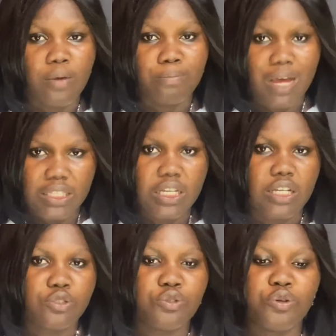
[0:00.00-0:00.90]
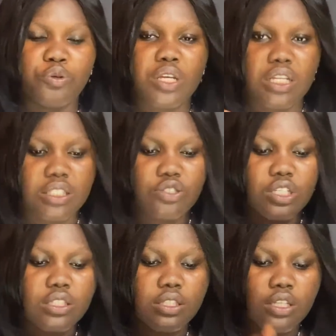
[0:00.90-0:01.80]
matter. So
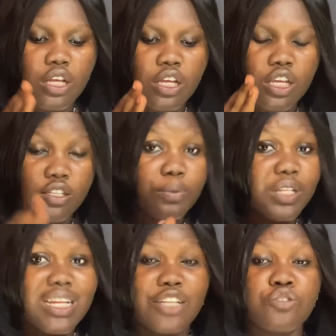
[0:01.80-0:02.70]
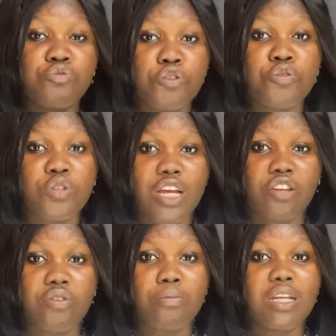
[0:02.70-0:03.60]
it's important that you read through the
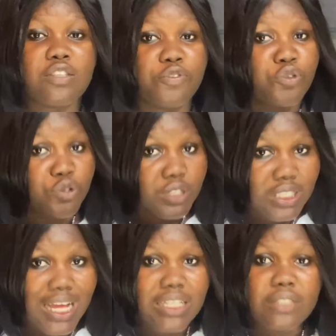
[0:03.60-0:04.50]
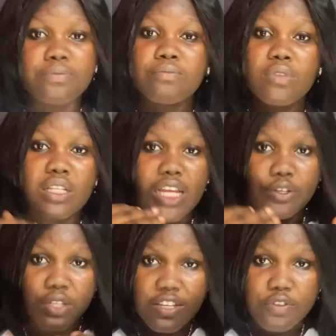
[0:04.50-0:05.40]
agreement. If you don't understand, that
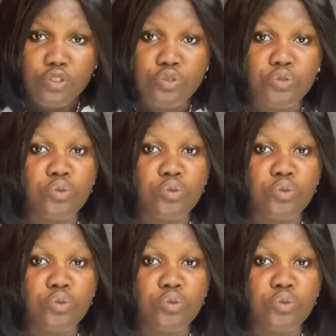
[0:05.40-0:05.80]
you're giving to